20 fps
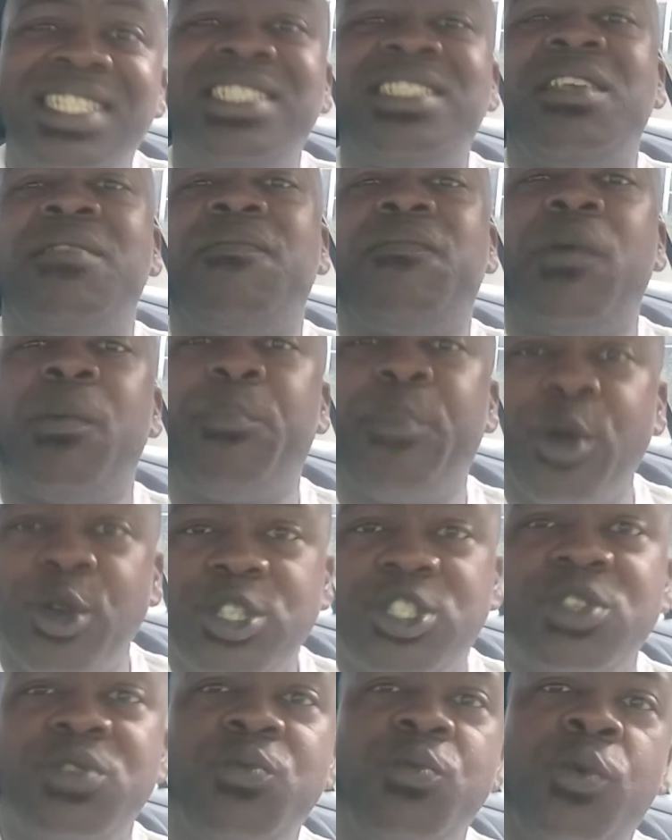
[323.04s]
is a
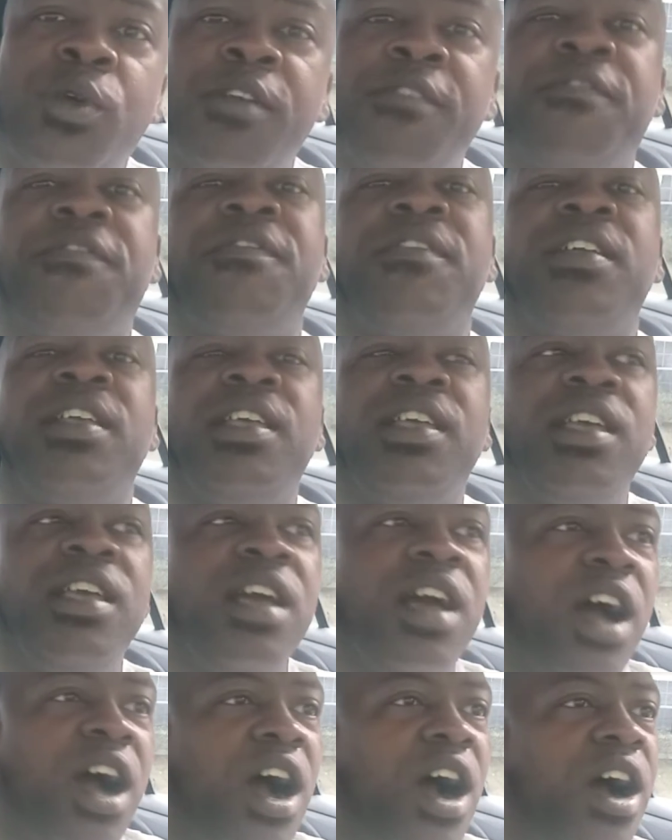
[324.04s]
person with
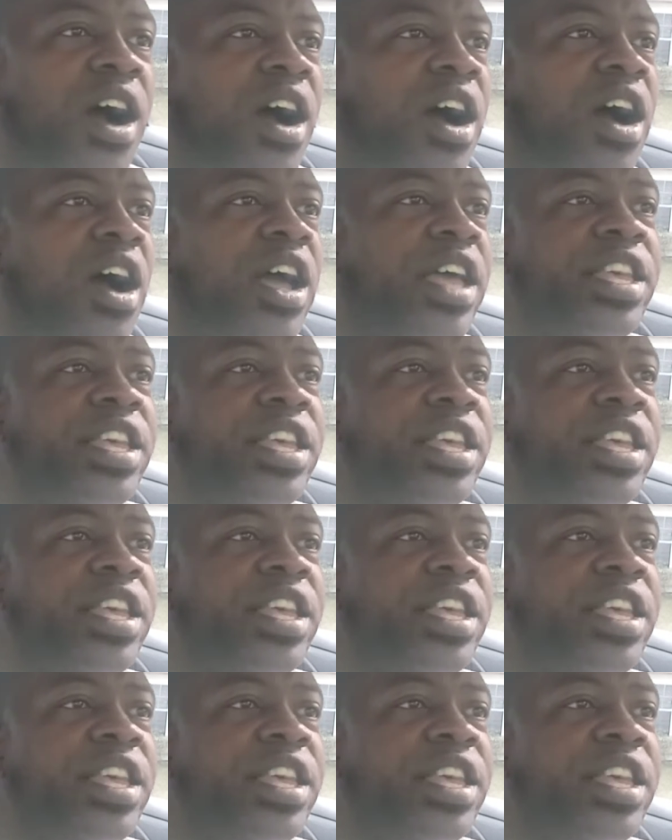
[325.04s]
a